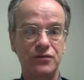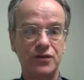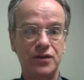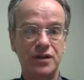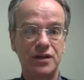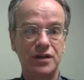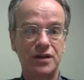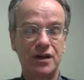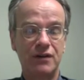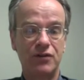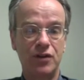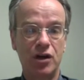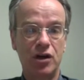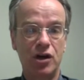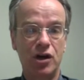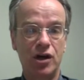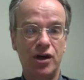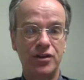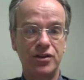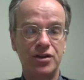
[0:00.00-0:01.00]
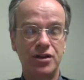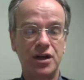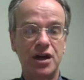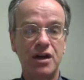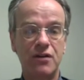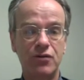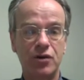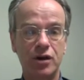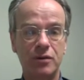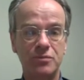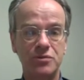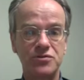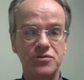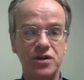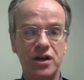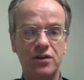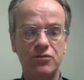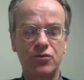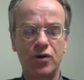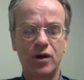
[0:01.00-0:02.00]
the law and the covering up of
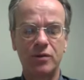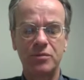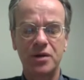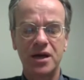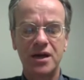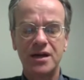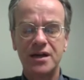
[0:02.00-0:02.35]
child rape.